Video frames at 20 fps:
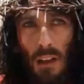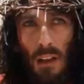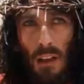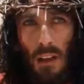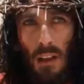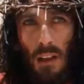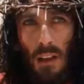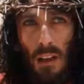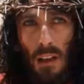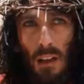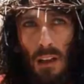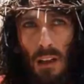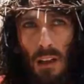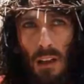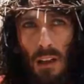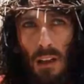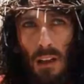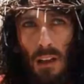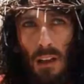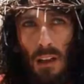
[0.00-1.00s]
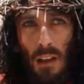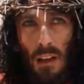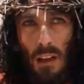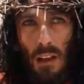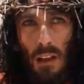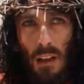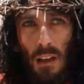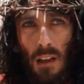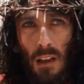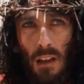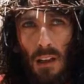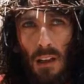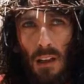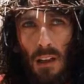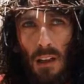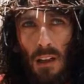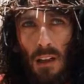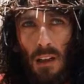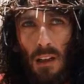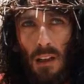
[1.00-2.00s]

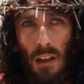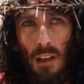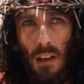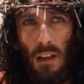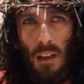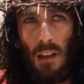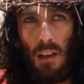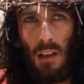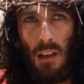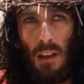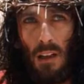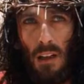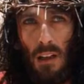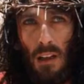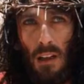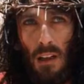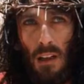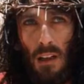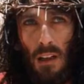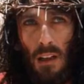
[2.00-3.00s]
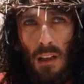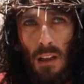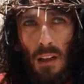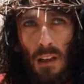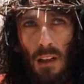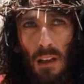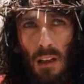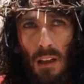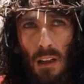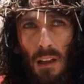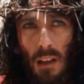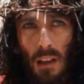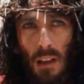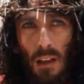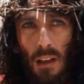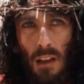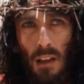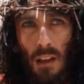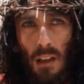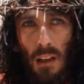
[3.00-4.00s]

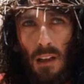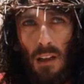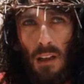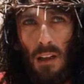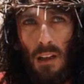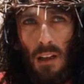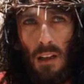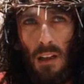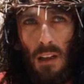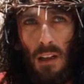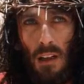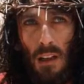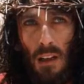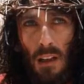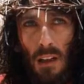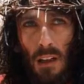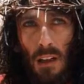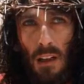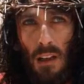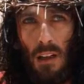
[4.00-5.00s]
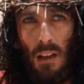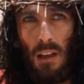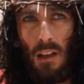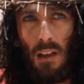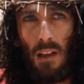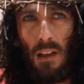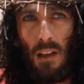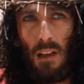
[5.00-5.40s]
[no speech]